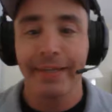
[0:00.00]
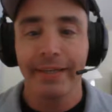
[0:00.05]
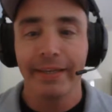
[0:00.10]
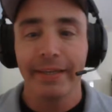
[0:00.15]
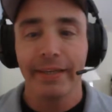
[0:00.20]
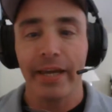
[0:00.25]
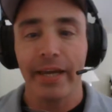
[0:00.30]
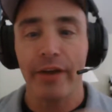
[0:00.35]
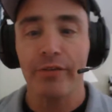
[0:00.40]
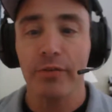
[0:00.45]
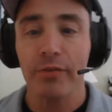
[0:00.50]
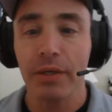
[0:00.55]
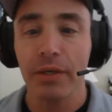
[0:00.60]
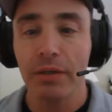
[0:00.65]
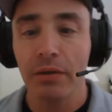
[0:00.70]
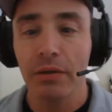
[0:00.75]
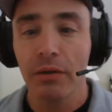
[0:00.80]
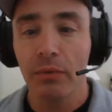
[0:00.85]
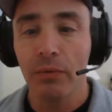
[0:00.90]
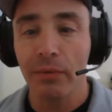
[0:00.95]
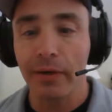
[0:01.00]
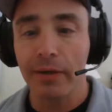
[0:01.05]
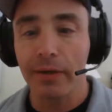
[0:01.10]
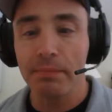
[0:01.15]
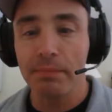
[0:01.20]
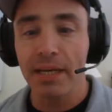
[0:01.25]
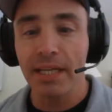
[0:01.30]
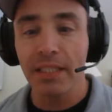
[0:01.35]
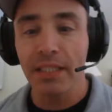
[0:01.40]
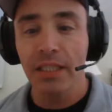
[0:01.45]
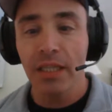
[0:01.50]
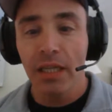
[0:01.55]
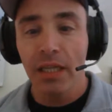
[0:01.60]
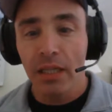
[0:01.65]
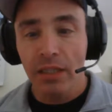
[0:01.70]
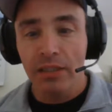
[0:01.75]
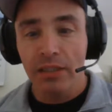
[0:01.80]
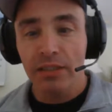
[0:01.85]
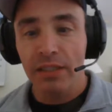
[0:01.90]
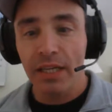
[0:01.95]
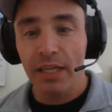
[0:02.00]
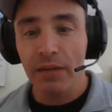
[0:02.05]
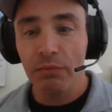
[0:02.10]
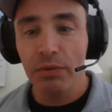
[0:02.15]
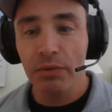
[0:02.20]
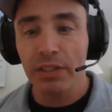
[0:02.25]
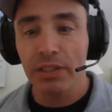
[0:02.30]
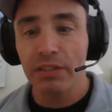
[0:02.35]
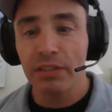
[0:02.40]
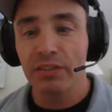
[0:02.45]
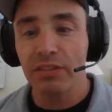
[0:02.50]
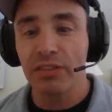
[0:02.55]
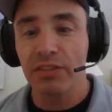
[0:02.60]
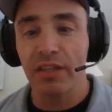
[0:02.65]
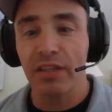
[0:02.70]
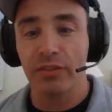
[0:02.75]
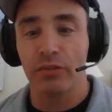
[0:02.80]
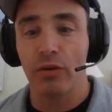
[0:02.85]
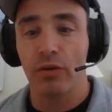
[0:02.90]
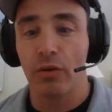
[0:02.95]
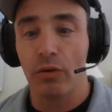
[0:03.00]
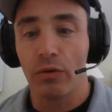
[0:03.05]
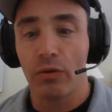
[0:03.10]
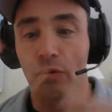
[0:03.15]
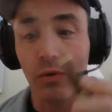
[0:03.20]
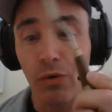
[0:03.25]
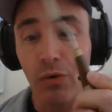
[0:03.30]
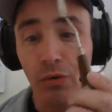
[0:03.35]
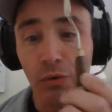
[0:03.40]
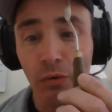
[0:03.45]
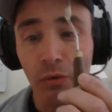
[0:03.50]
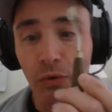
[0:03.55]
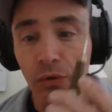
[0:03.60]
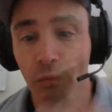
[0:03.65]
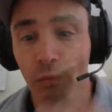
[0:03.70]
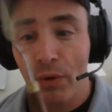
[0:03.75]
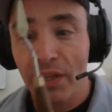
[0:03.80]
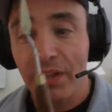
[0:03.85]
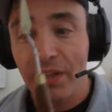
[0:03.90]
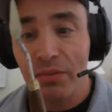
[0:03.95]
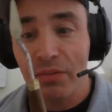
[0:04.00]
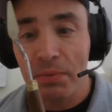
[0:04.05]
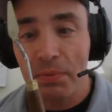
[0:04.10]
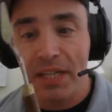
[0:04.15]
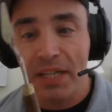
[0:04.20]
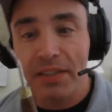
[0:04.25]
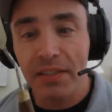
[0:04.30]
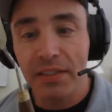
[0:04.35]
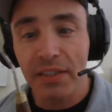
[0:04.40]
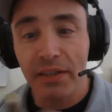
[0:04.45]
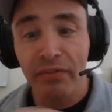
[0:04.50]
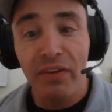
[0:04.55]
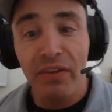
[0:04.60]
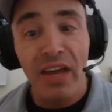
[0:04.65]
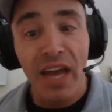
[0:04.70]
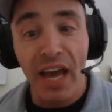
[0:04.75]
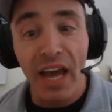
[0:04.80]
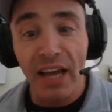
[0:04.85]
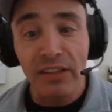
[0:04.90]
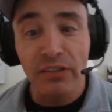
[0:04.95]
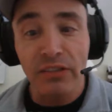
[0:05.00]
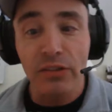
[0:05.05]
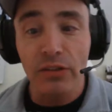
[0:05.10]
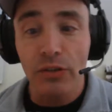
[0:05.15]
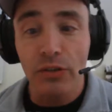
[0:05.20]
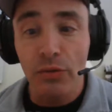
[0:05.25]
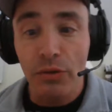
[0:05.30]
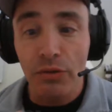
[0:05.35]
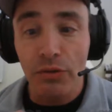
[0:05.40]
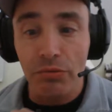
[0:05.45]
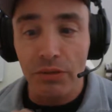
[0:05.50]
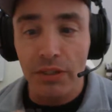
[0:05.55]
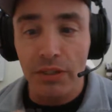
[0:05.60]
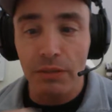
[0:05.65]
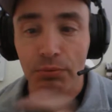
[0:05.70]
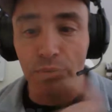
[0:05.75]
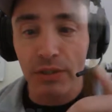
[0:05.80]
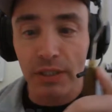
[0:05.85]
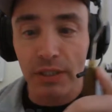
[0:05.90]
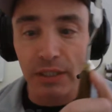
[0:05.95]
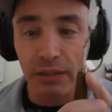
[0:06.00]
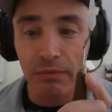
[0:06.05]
Hey everyone, welcome back. Today we're going to discuss what this palette knife has to do with 3D printing.